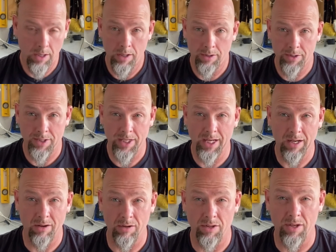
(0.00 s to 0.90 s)
see how
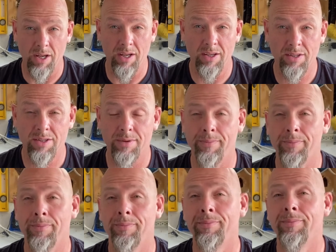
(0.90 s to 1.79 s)
it does,
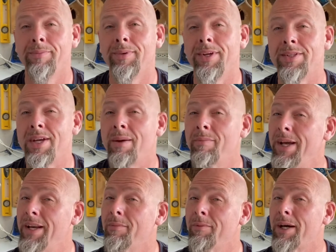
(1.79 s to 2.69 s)
because I
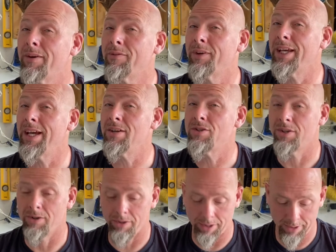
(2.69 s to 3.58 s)
made a modification
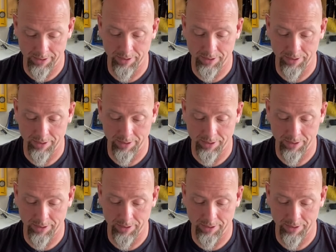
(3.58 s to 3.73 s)
on it.